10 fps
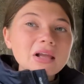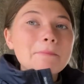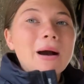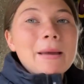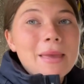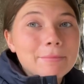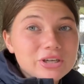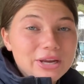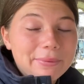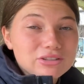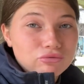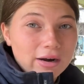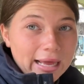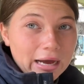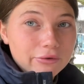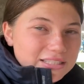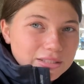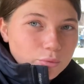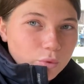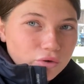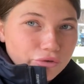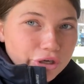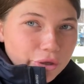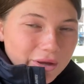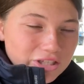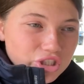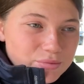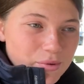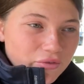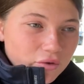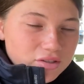My membership has run out. So you don't want to renew it just before